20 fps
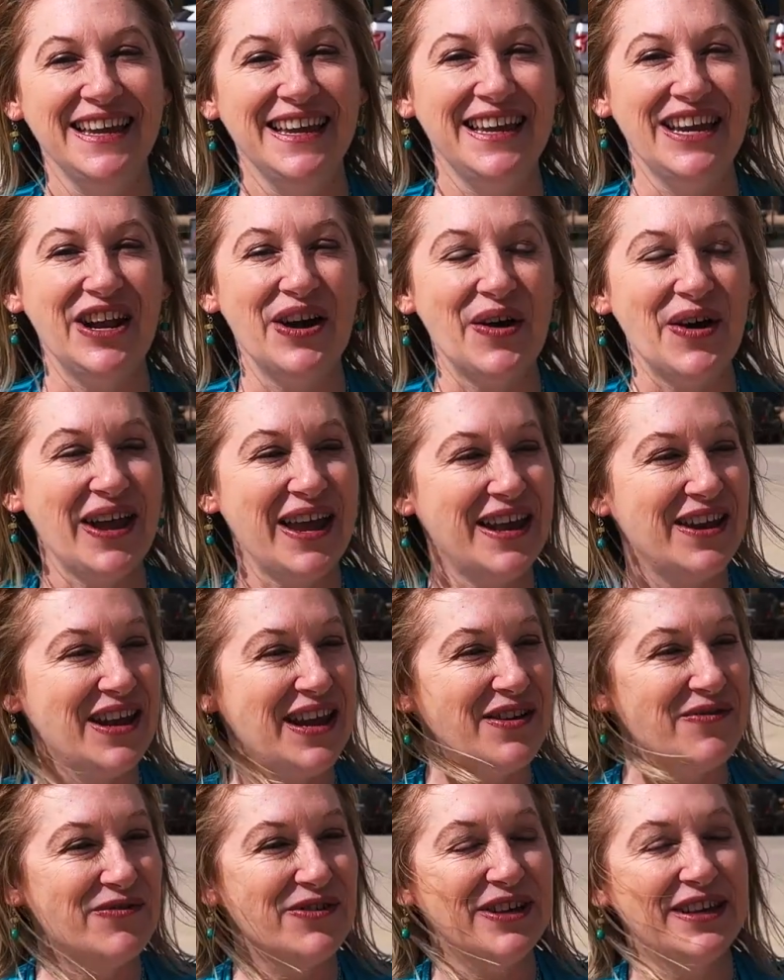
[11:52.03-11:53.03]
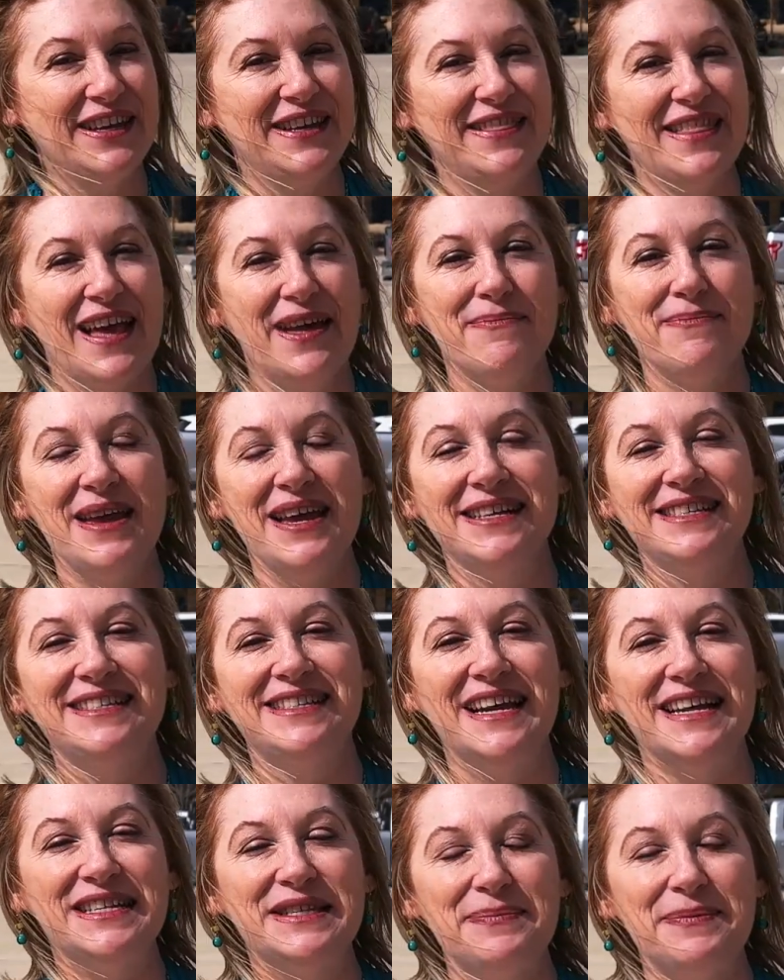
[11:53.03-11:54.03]
You know, and really that makes
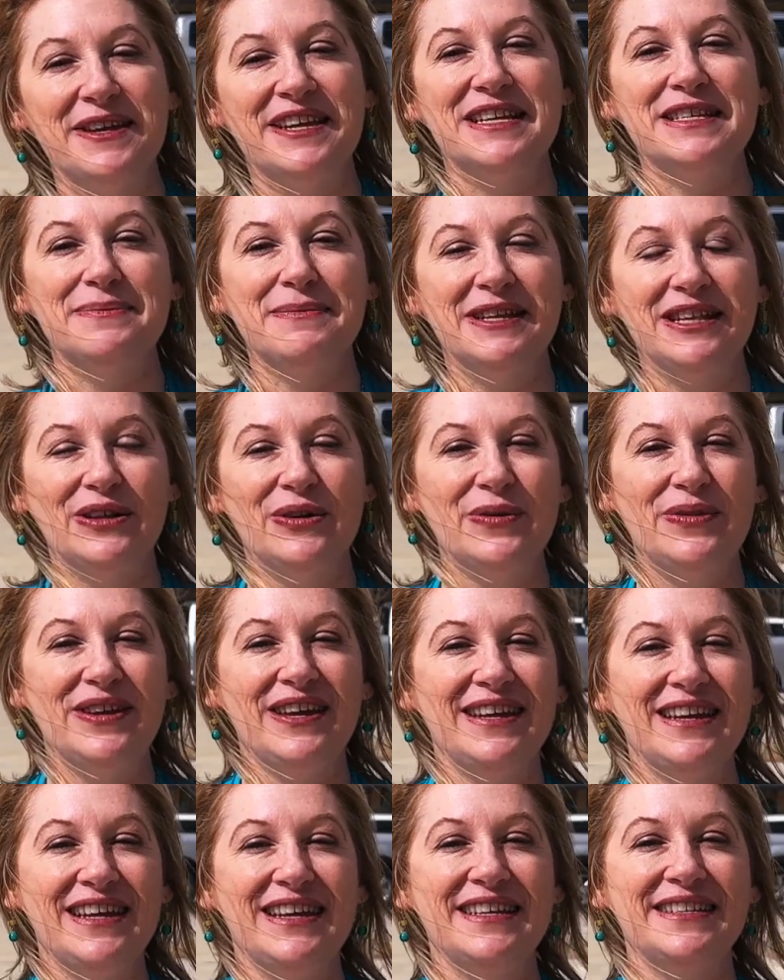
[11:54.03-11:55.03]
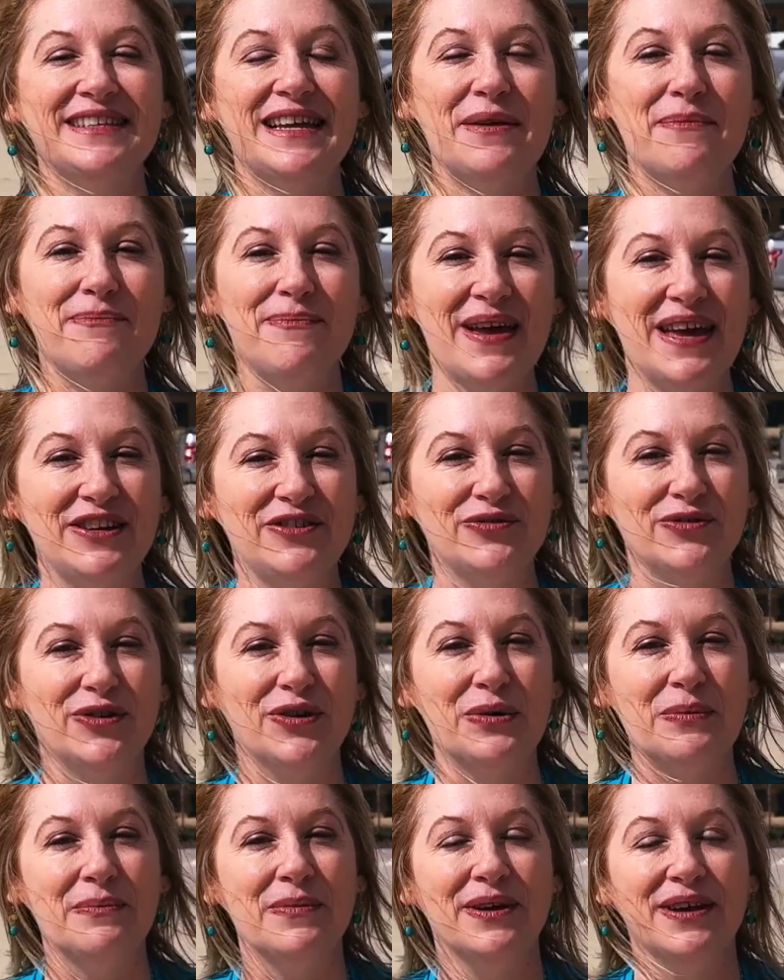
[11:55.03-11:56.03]
sense because Midlothian is a
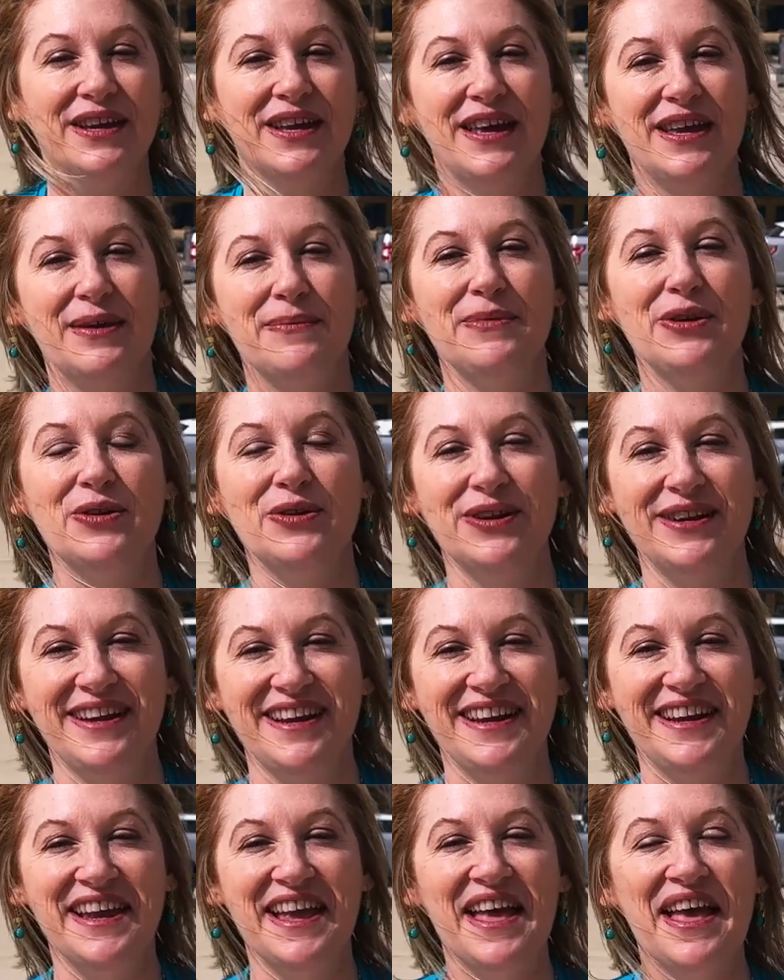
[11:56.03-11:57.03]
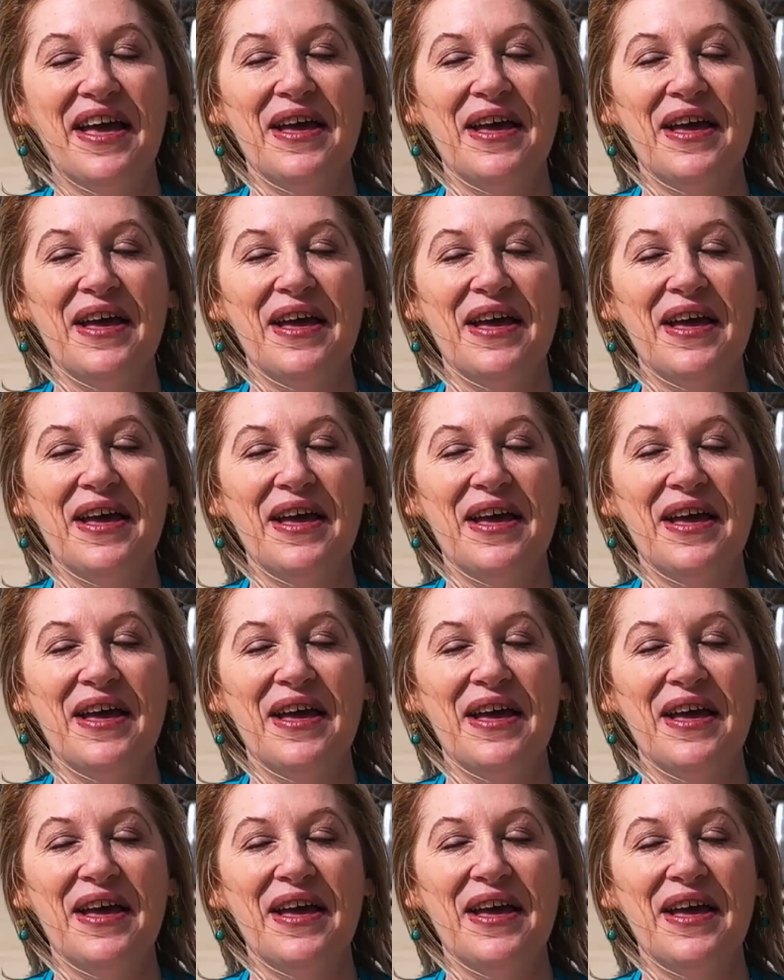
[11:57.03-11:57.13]
bedroom community.